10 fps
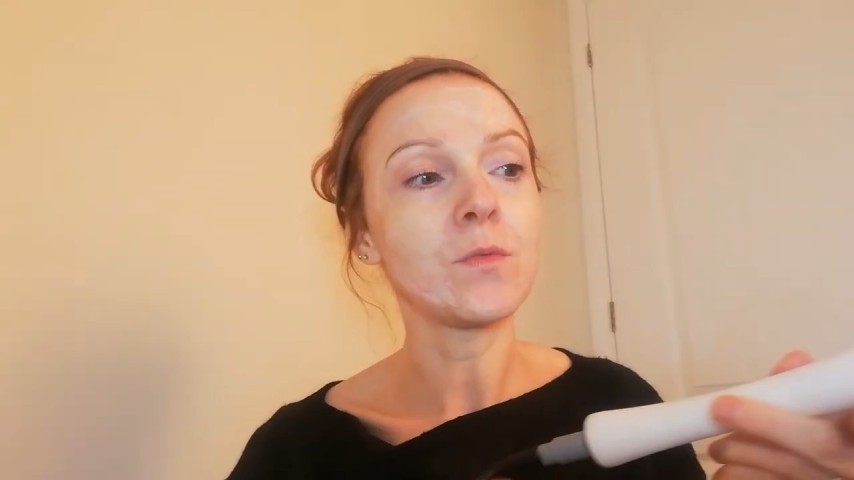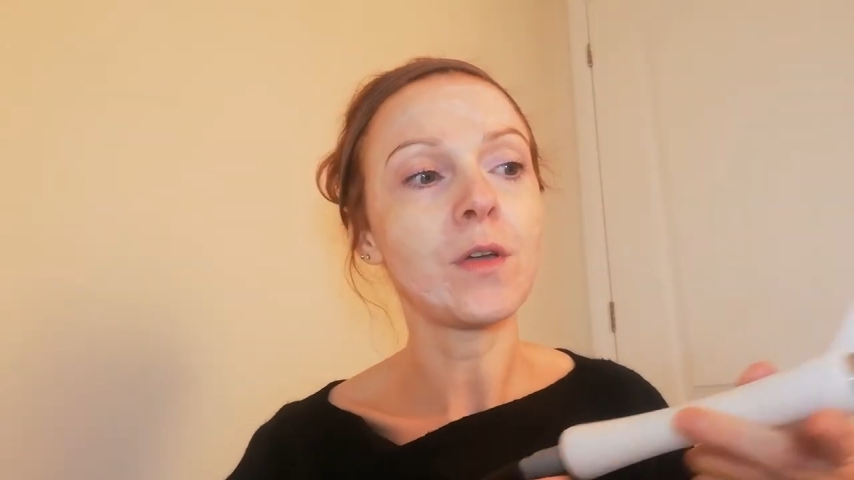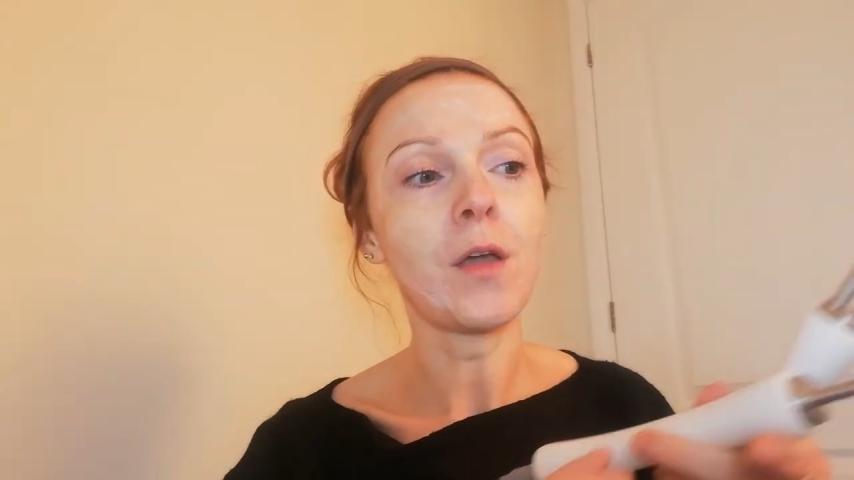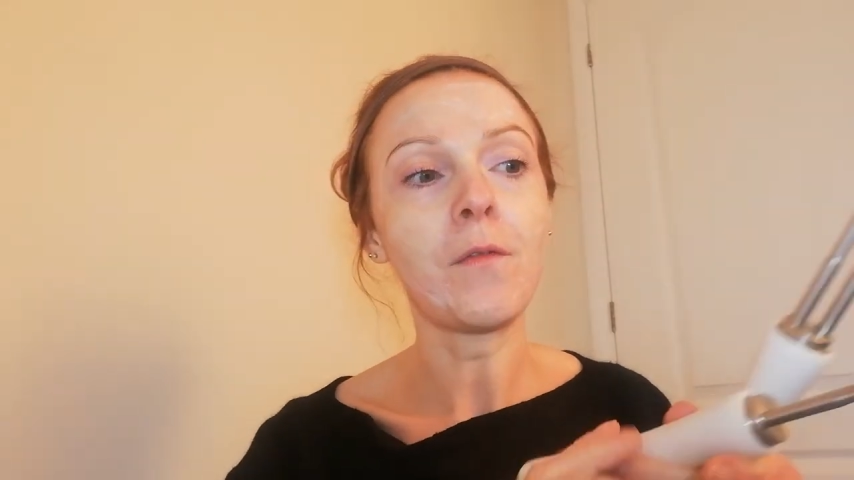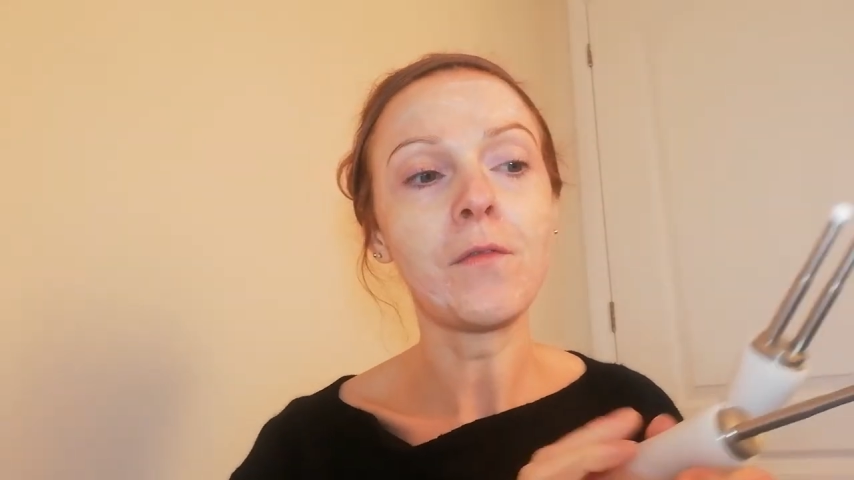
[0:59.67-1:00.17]
will
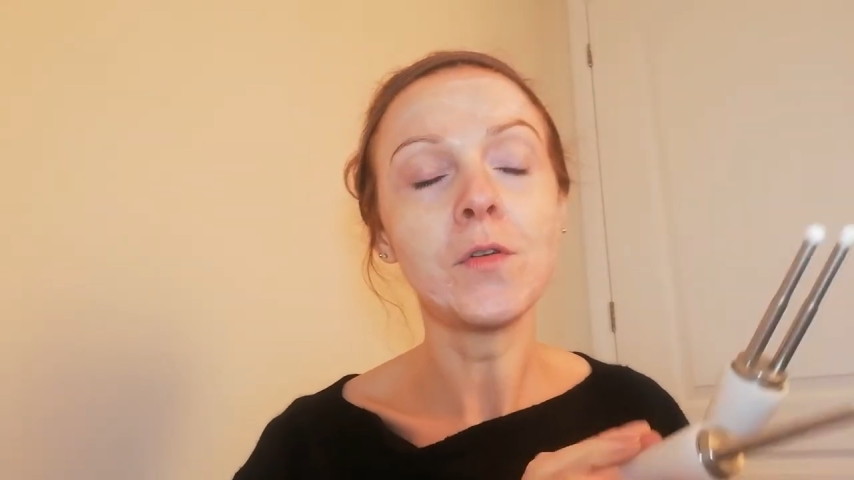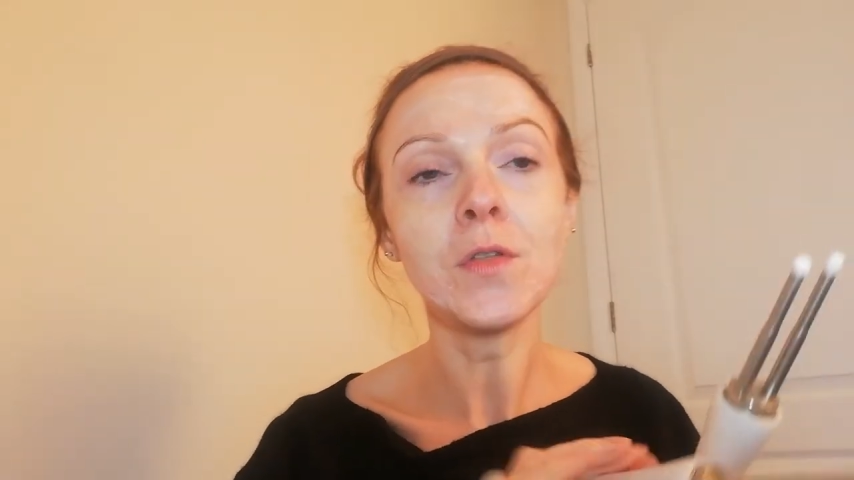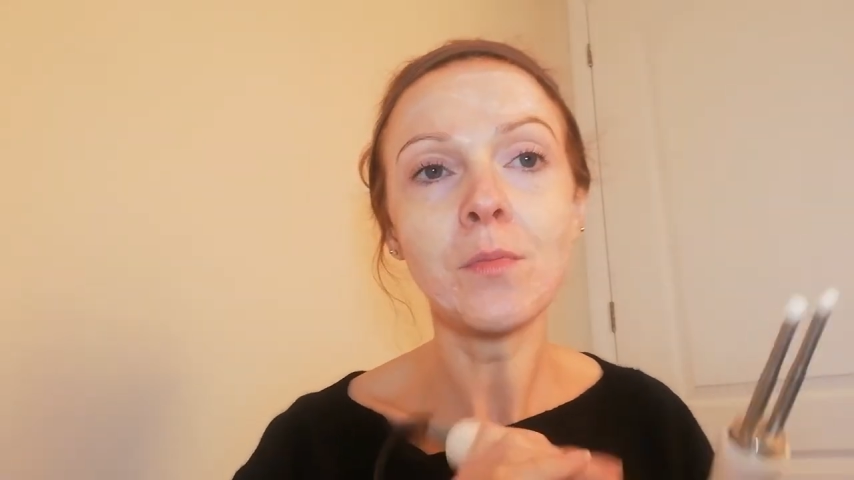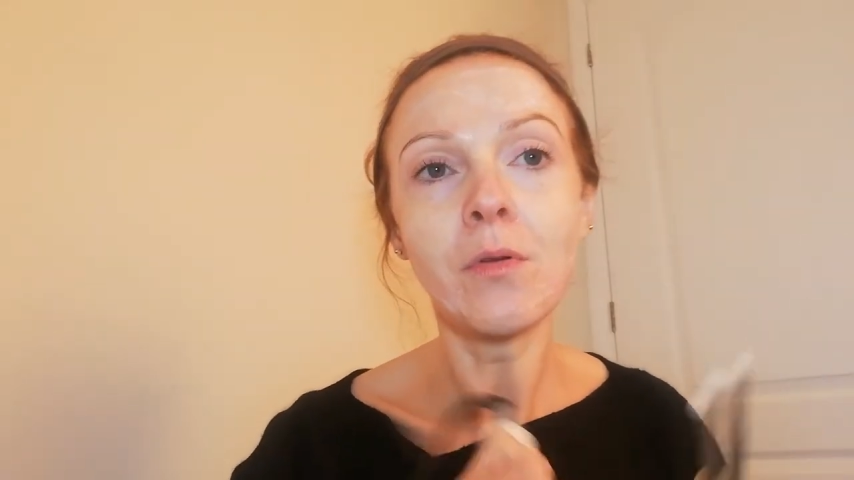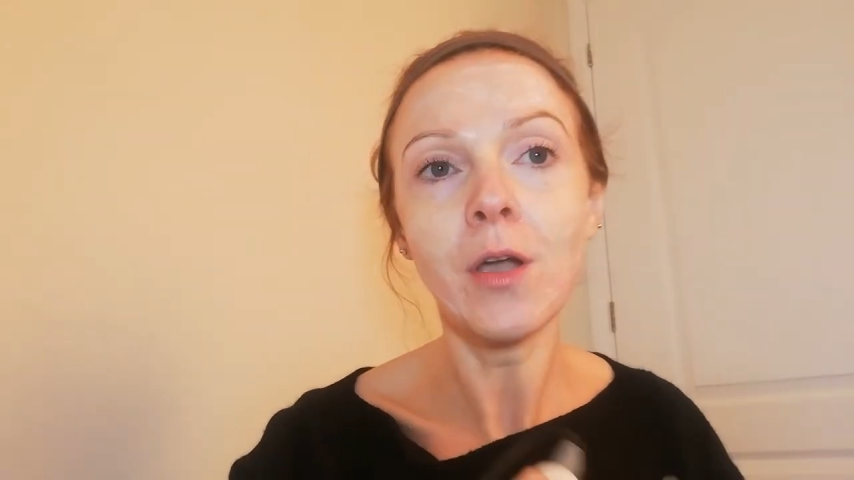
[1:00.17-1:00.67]
go through
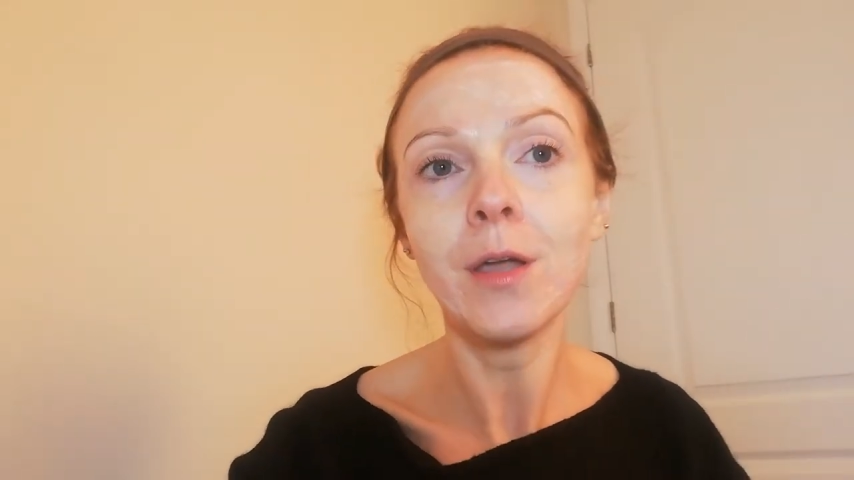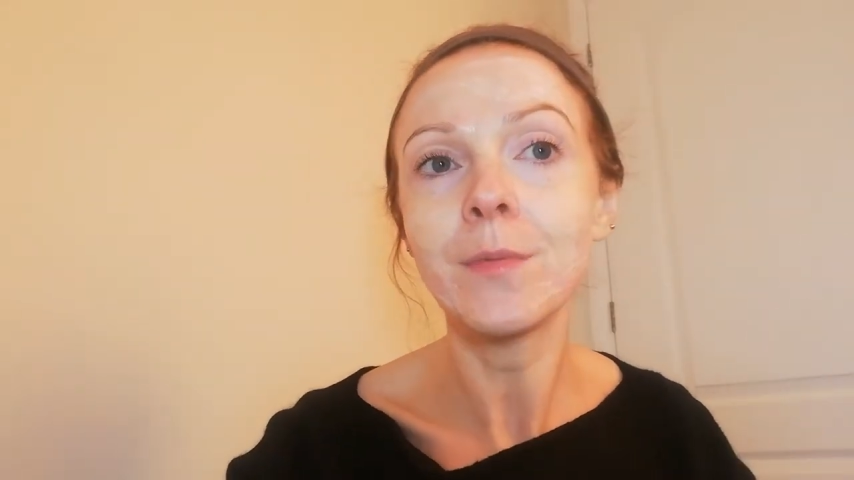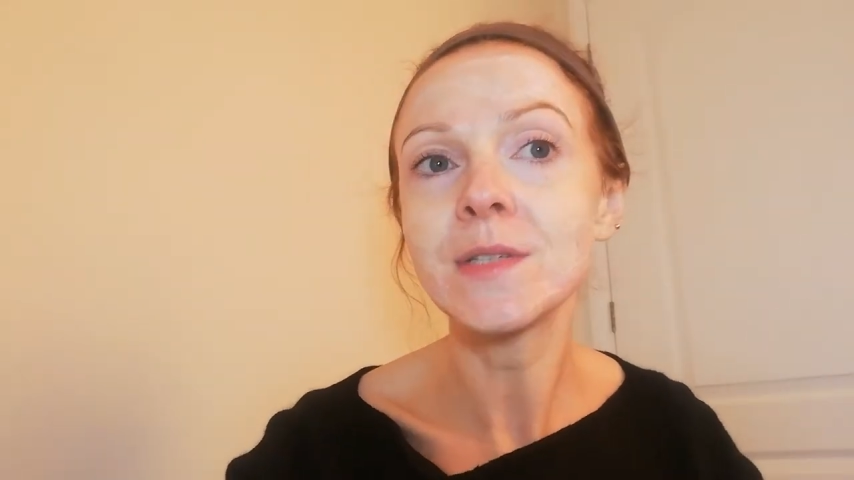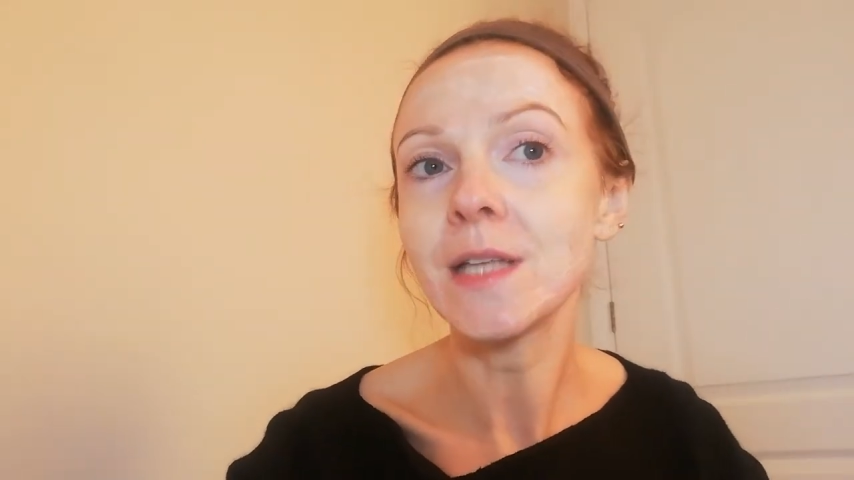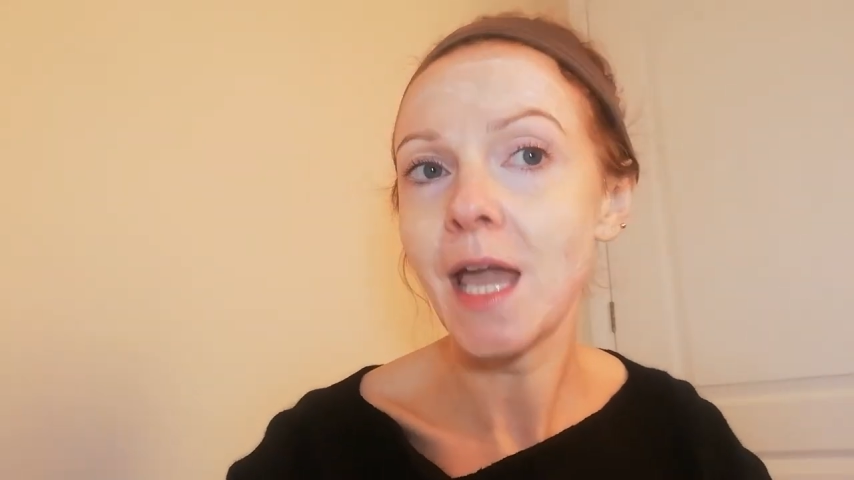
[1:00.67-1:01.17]
the
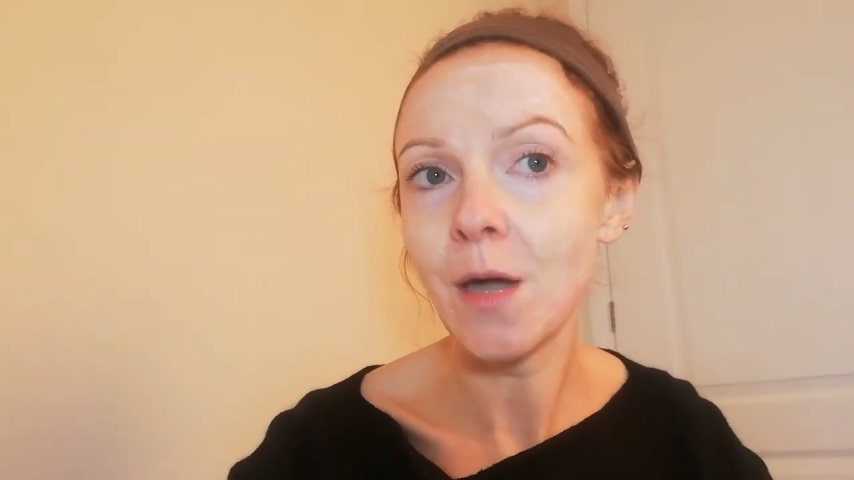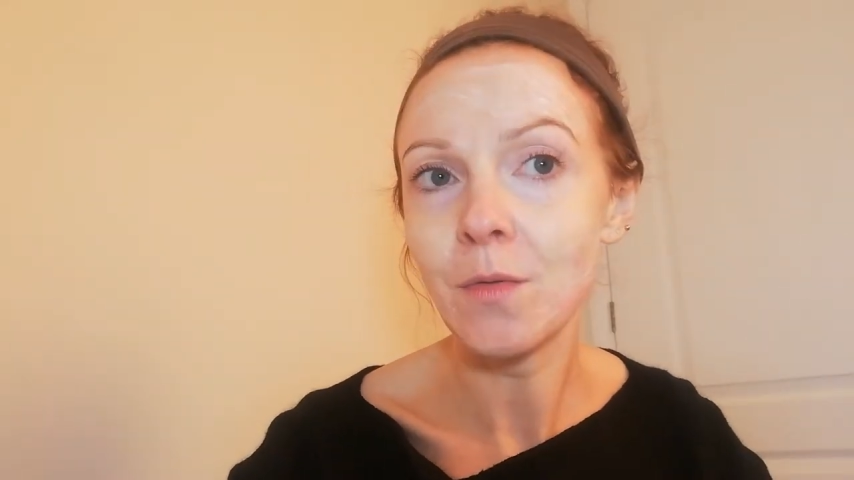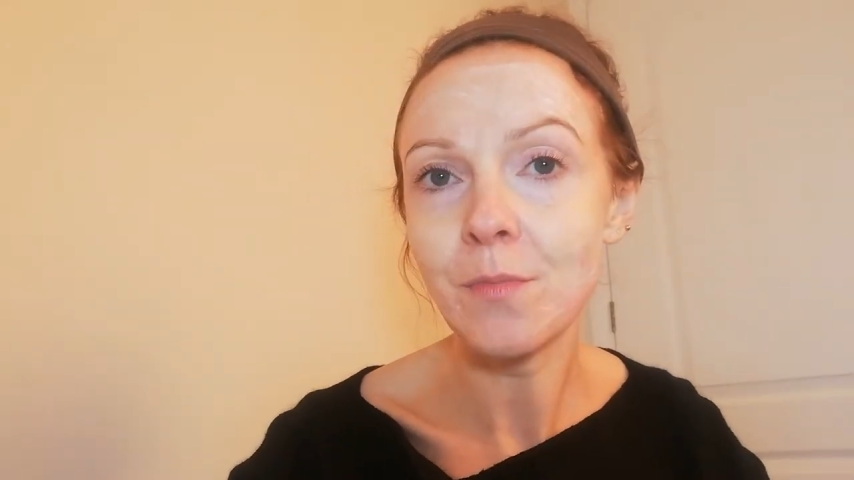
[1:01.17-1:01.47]
probes and help the